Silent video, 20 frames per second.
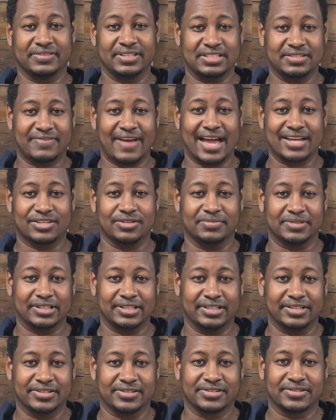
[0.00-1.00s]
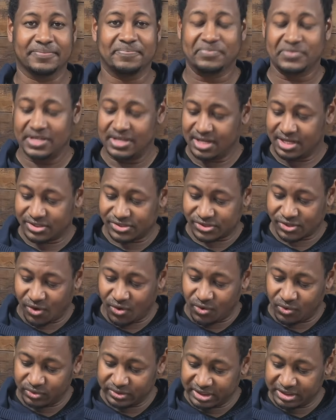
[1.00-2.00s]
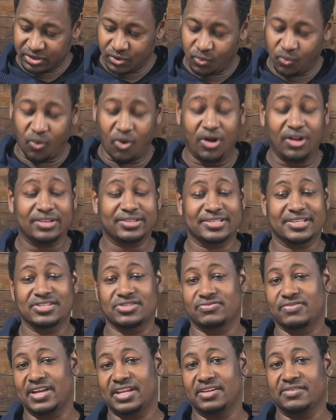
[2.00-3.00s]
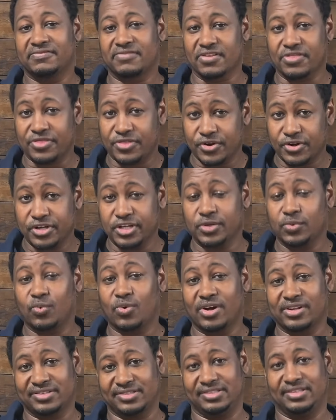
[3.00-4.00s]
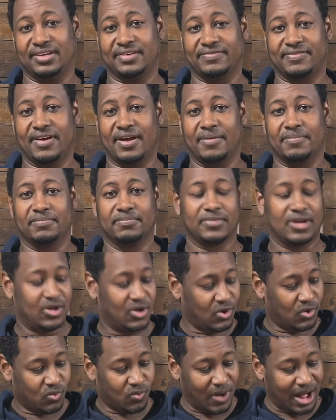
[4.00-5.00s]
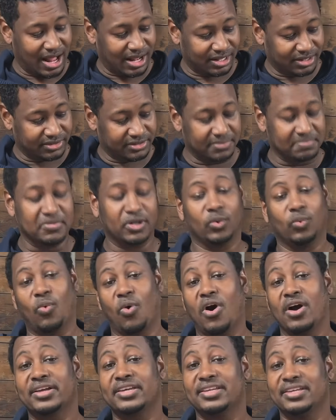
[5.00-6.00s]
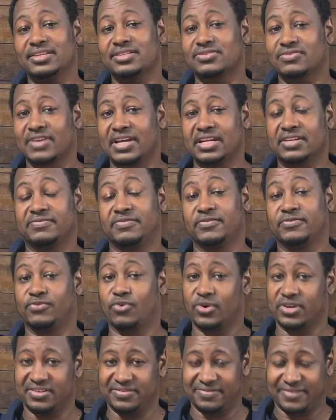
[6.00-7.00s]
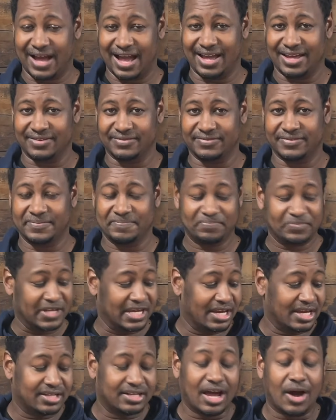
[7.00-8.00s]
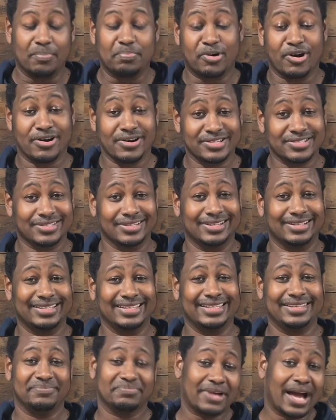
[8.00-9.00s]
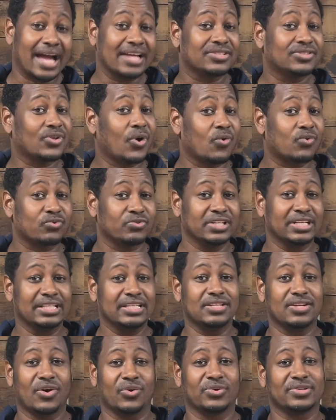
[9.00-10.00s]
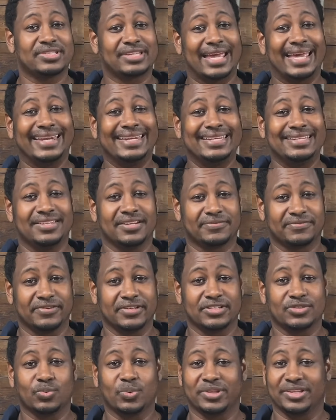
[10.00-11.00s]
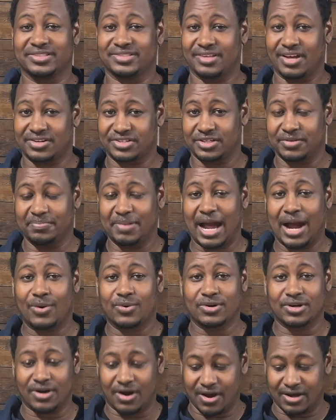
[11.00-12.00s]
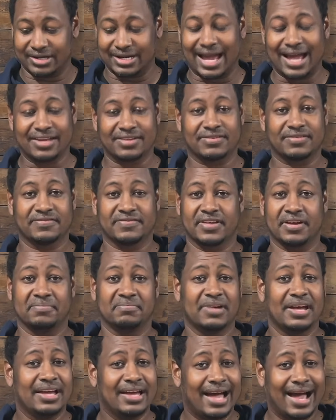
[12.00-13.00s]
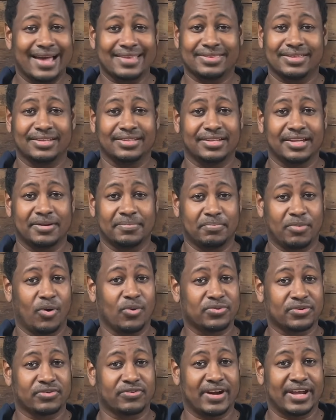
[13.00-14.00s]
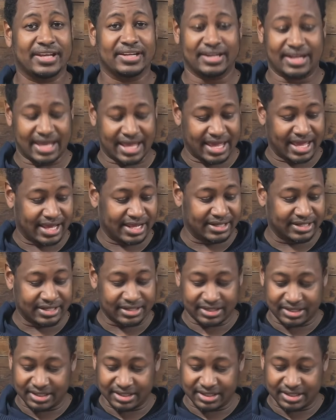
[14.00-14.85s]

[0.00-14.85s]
these vacuum cleaners. So the DEWALT is rated for 31 CFM, while the Milwaukee is rated for 45. Now, personally, I don't really notice any difference with the suction power on either of them. I think they're both great and